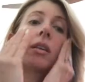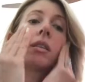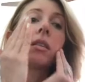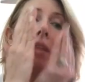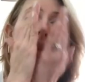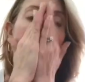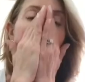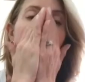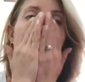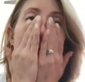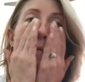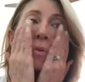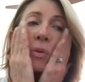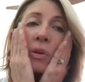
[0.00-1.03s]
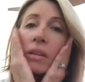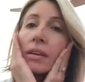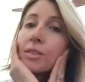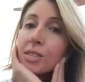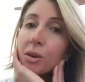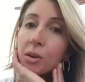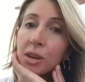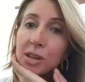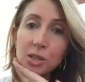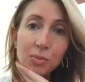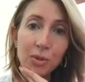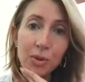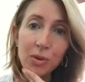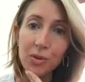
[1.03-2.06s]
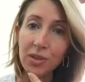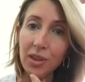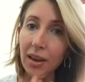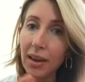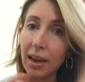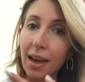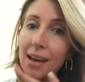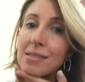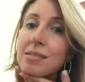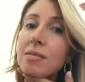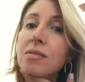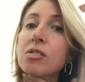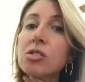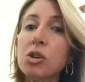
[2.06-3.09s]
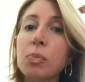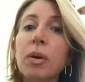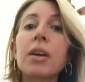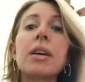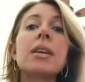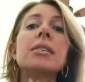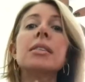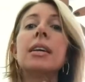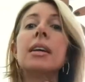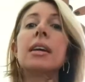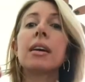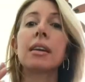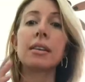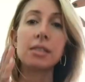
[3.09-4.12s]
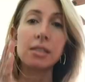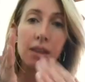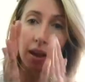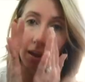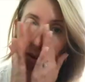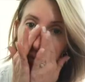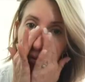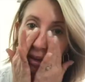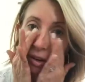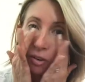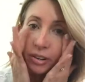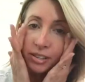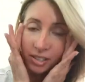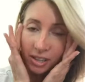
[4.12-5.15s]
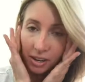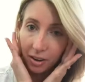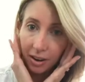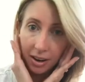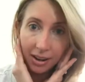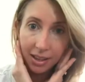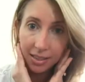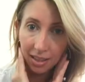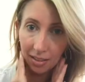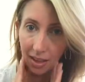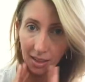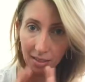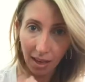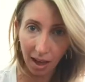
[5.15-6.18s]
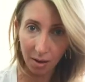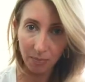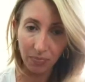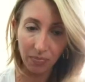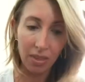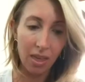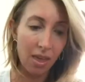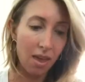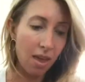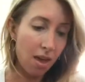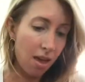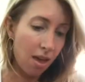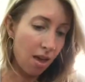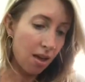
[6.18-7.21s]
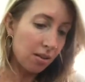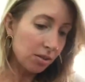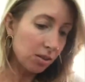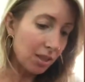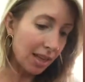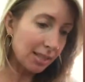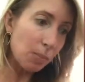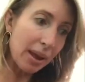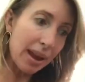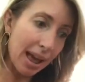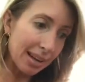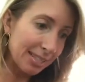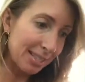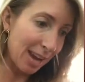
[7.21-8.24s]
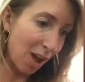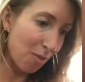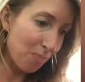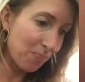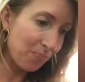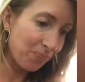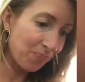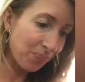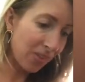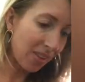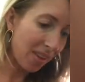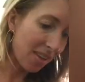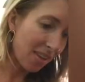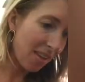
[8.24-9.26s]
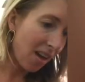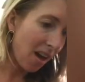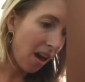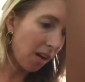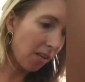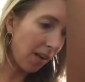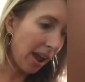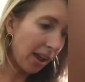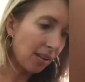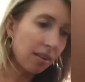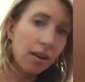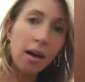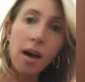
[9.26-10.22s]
on like really silky smooth, again, super easy, and it's not gonna be greasy or anything like that. So that's my next step. All right,